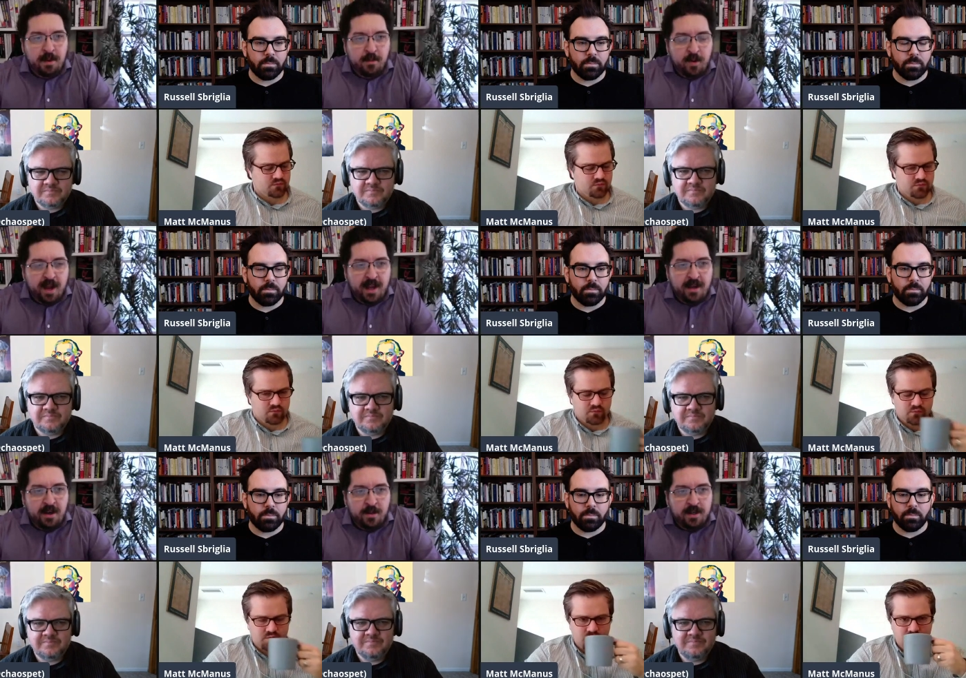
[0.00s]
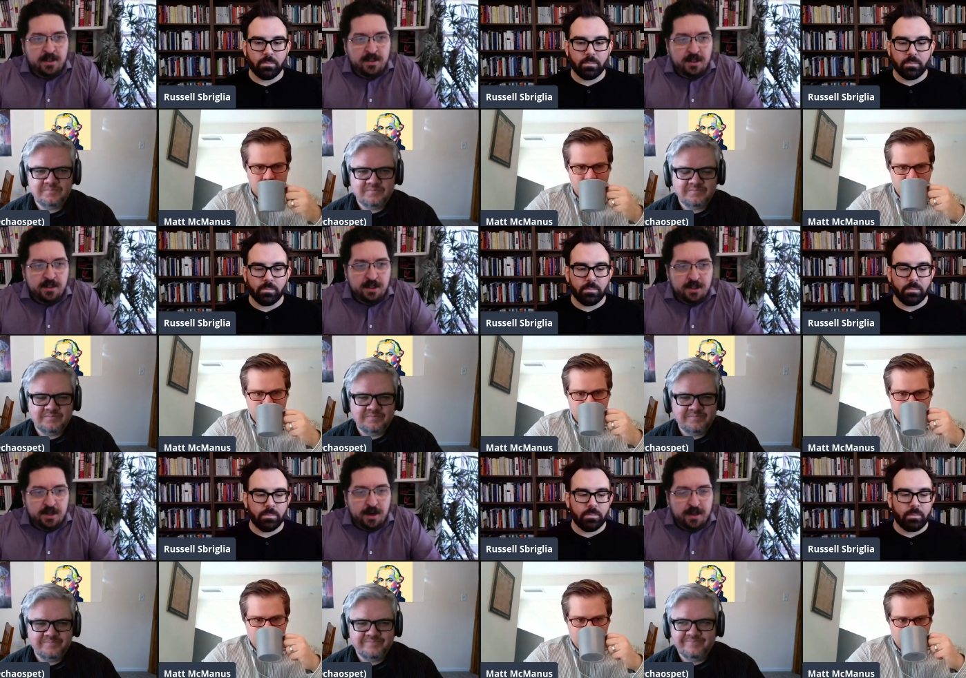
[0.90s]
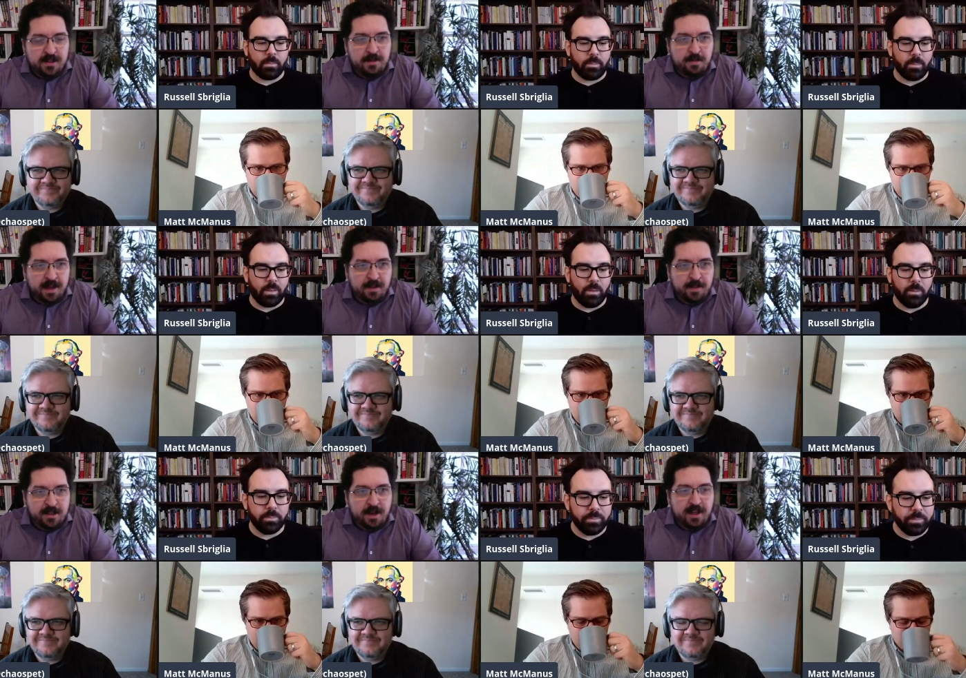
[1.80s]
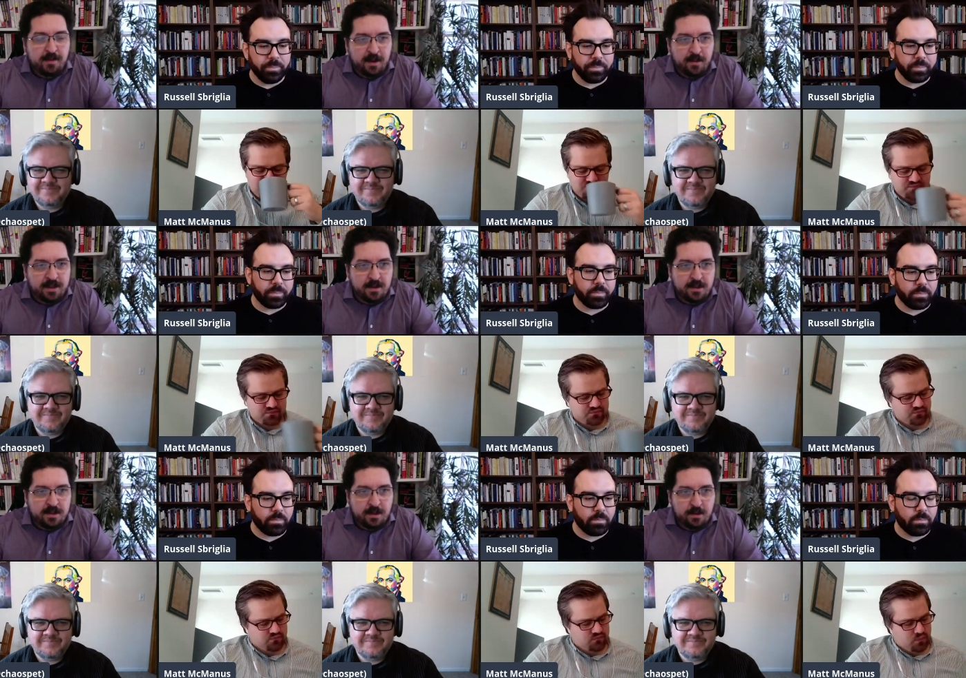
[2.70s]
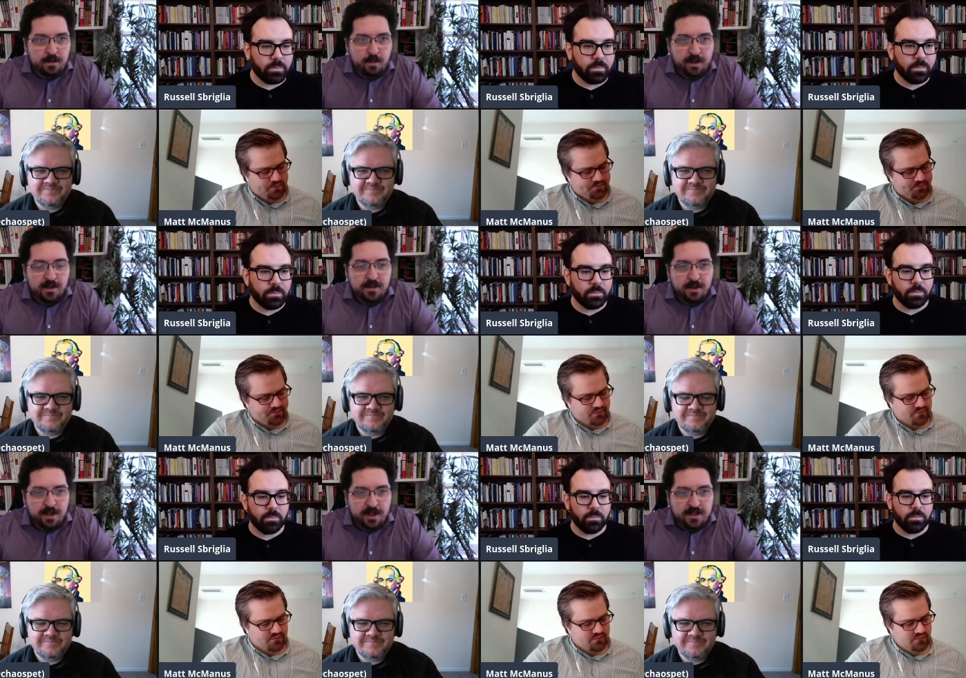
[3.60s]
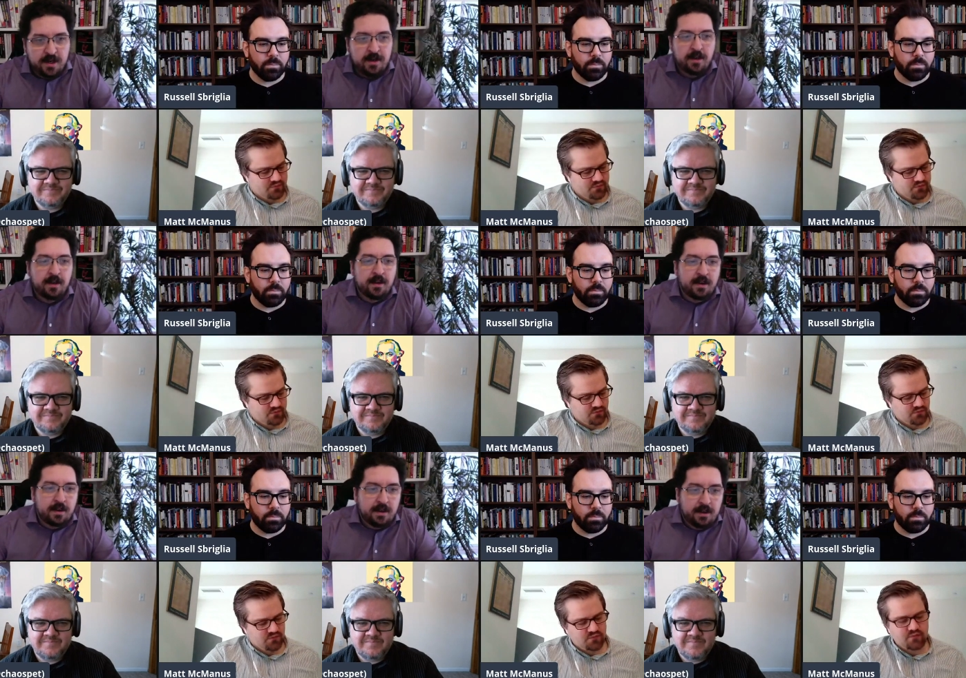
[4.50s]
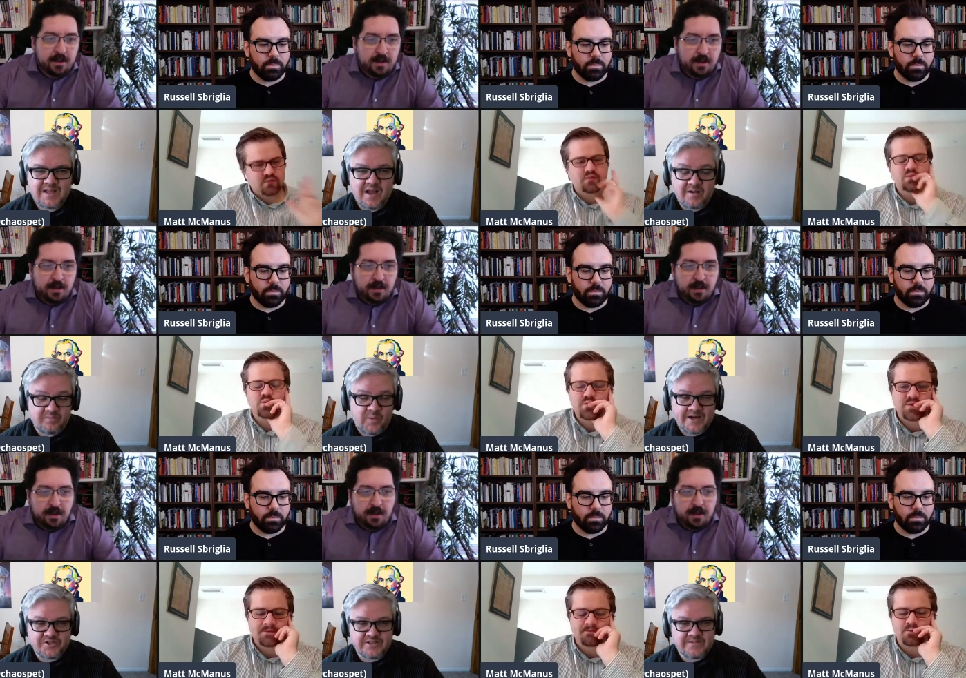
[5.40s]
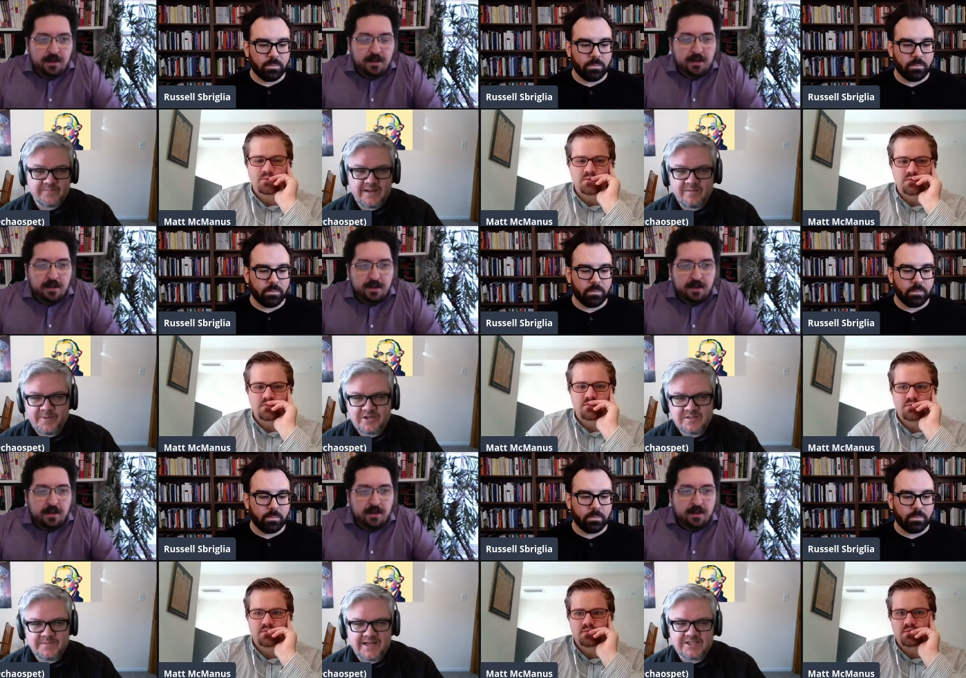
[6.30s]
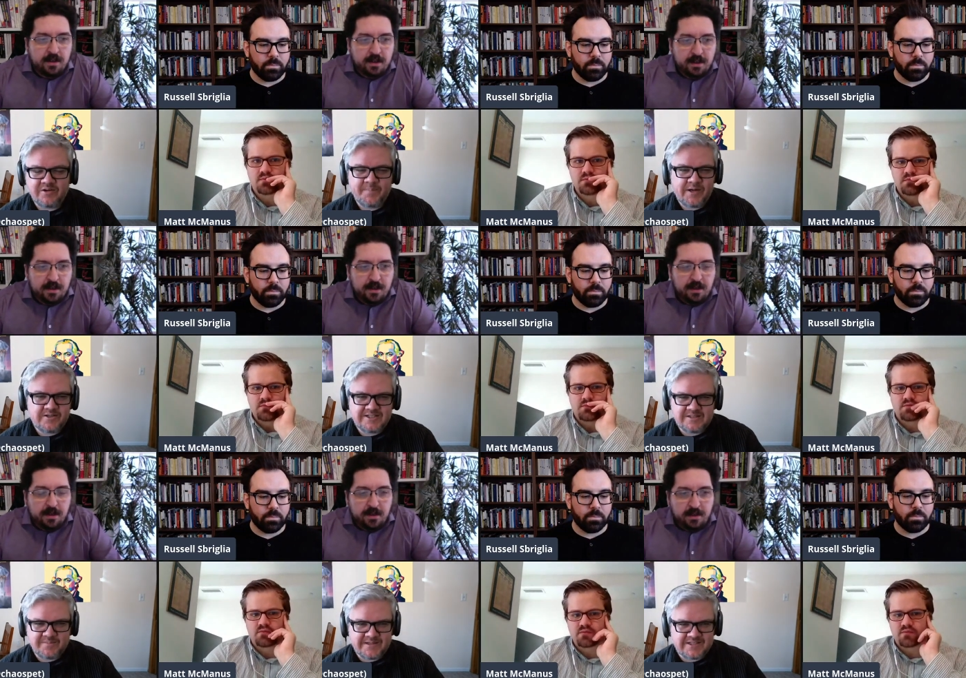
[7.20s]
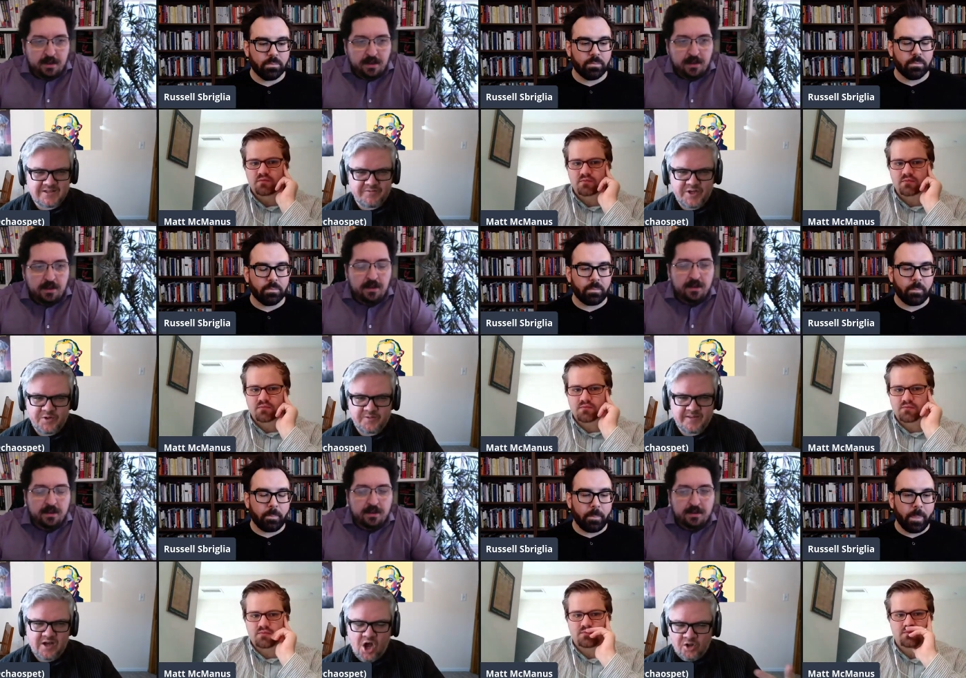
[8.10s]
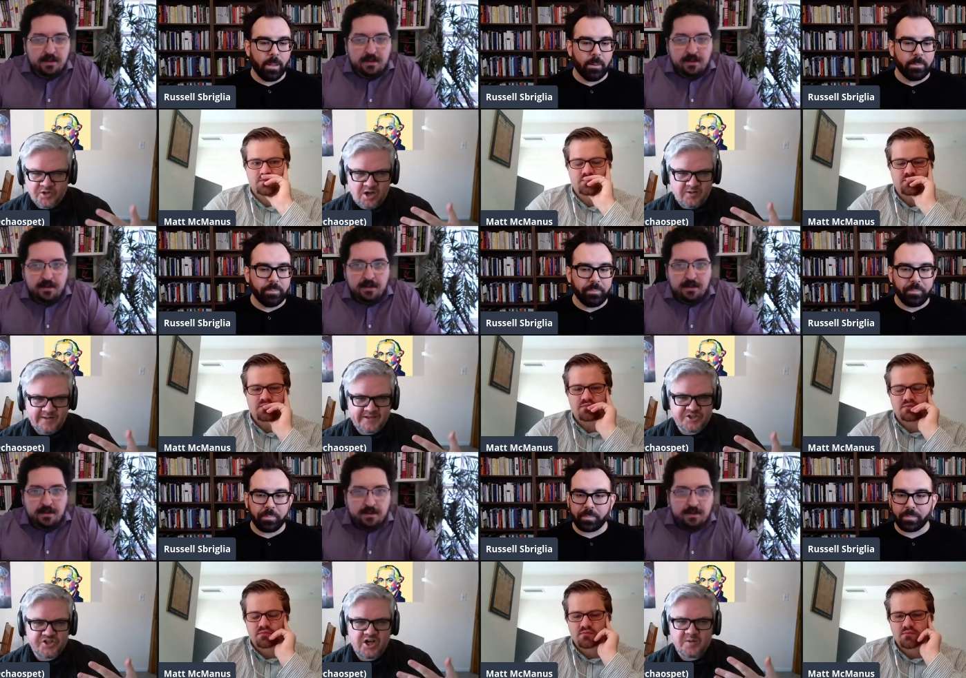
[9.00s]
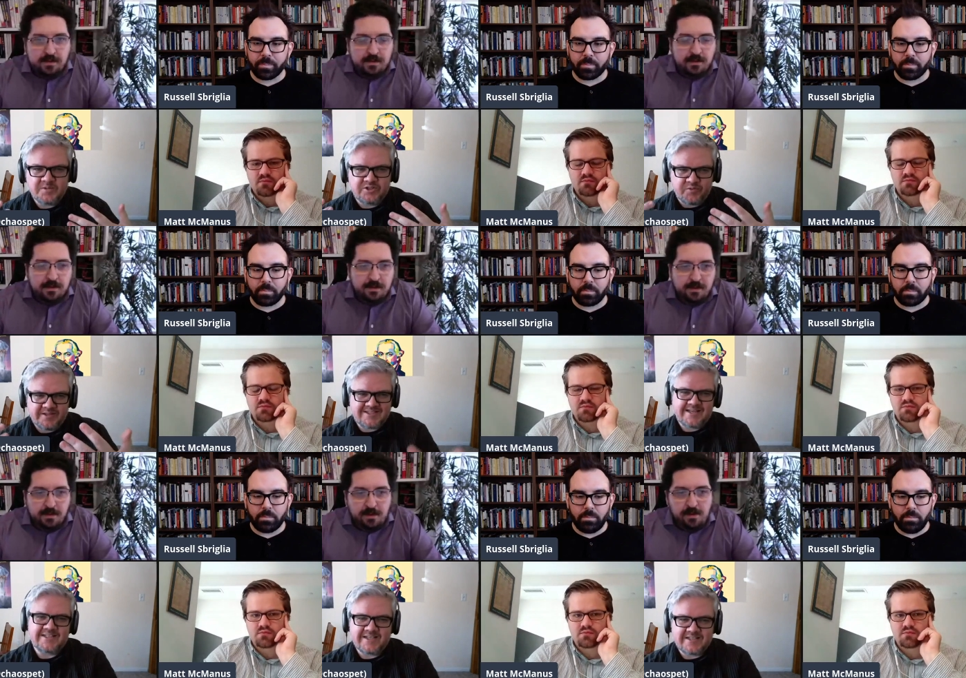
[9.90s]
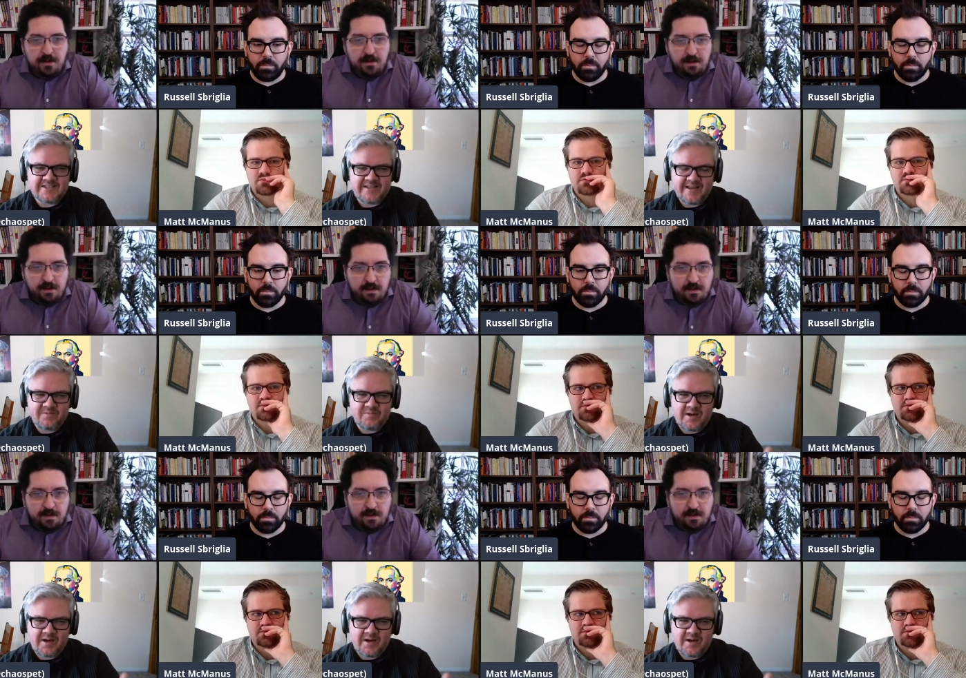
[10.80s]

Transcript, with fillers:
Speaker 1: Ryan, you know, want to just start us up by talking about what those two things are.
Speaker 2: Rationalism and empiricism. Yeah. So empiricism is the view that all knowledge comes through the senses, that